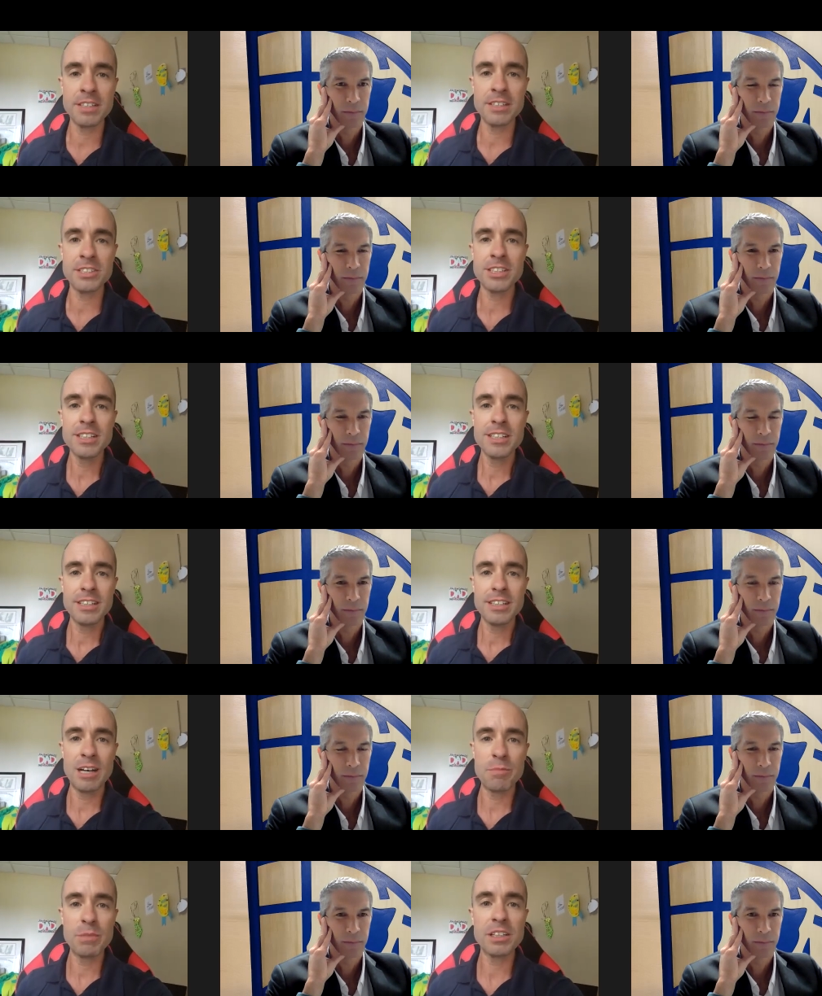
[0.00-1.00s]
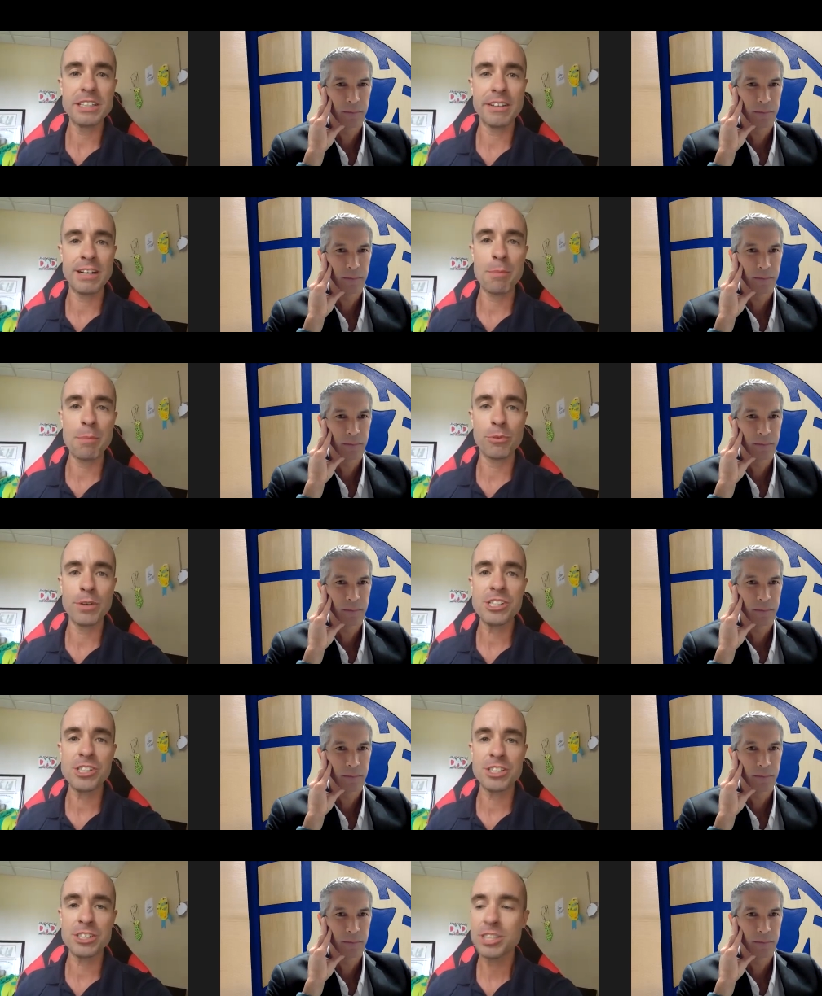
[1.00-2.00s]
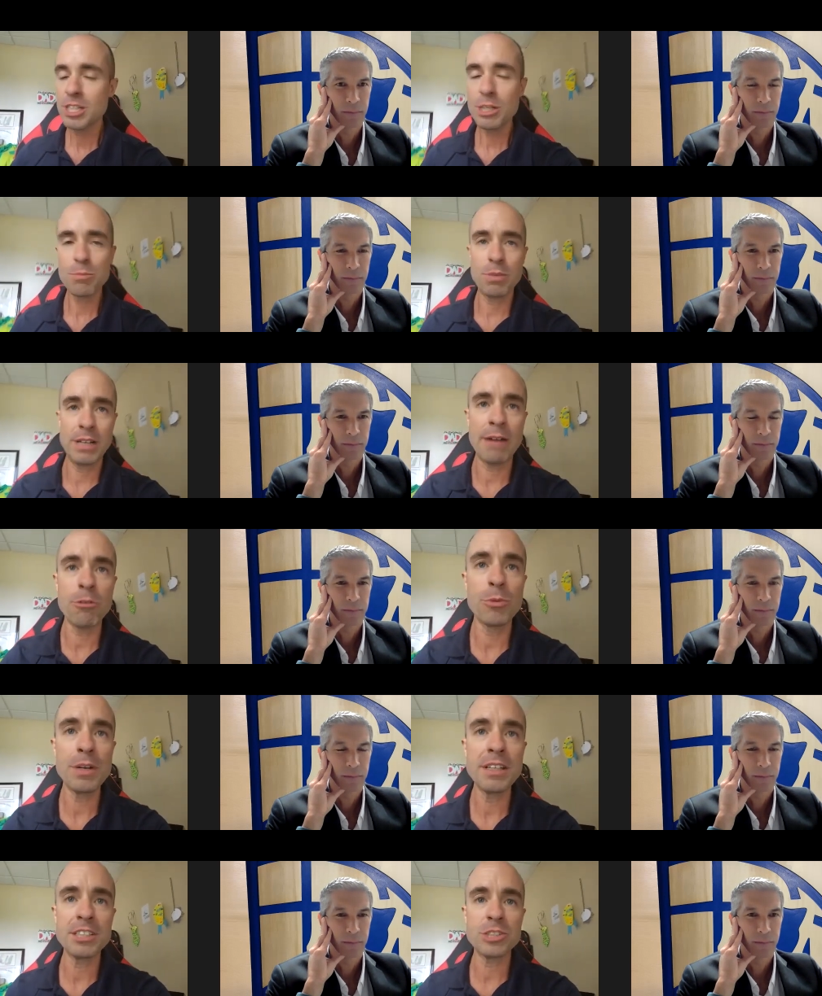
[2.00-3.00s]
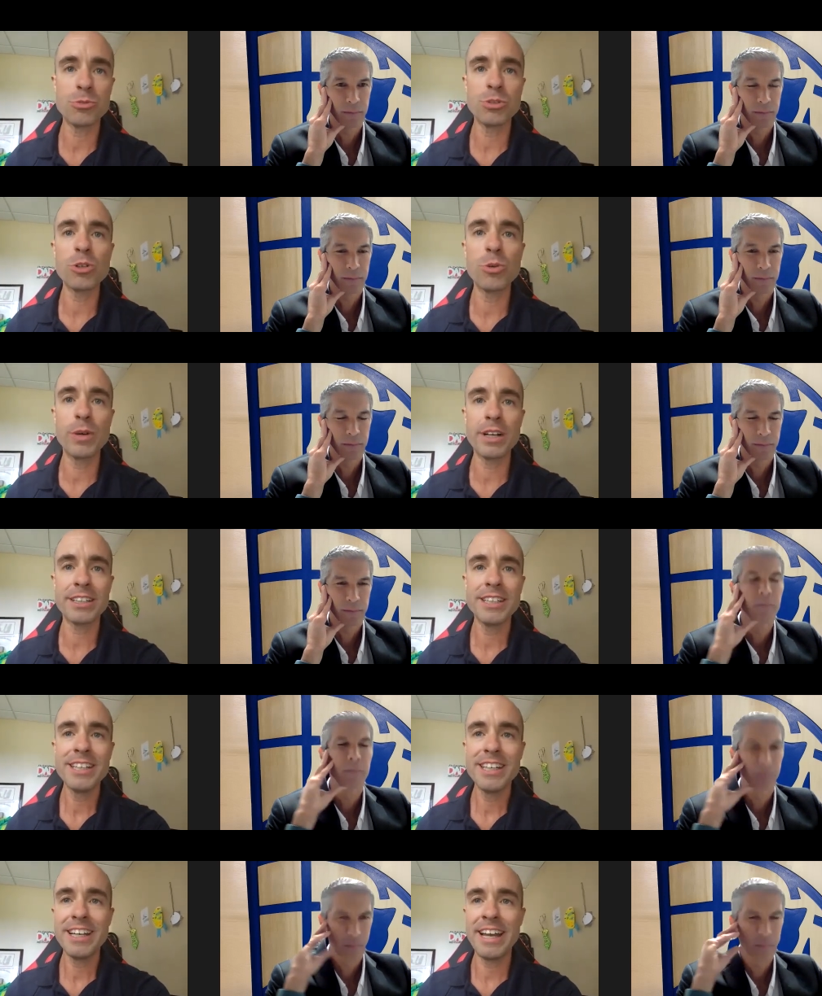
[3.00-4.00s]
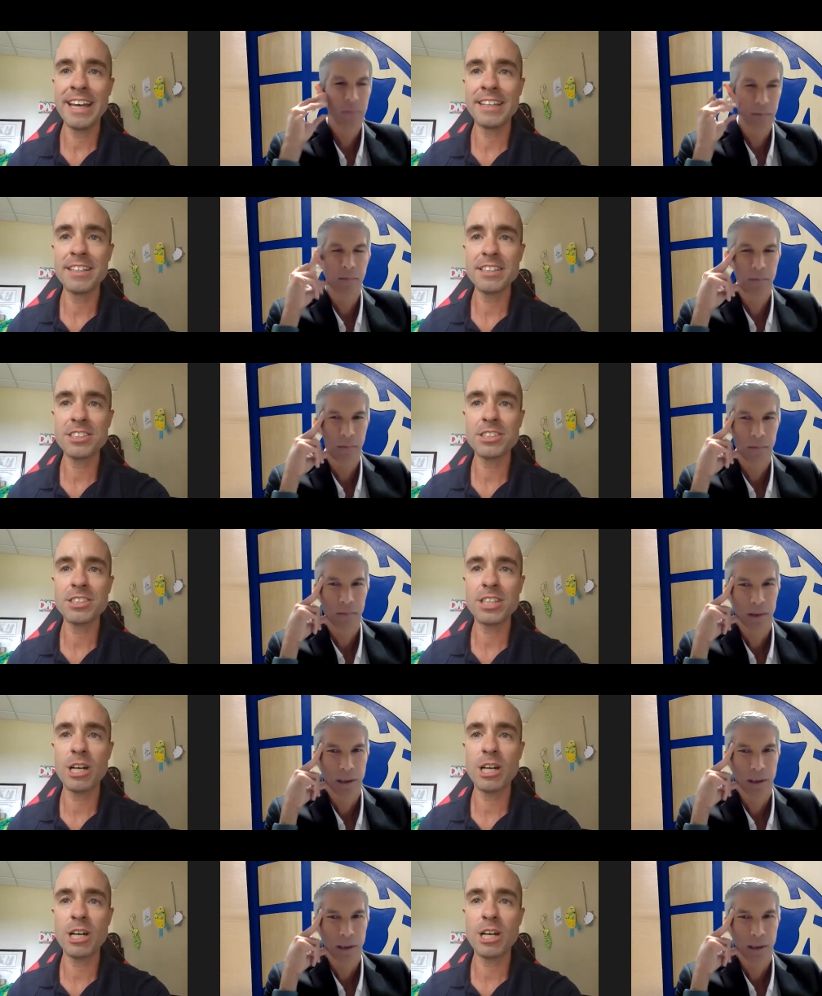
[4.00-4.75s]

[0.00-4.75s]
Speaker 1: these uh, military operations. But I will read this real quick, and, and this is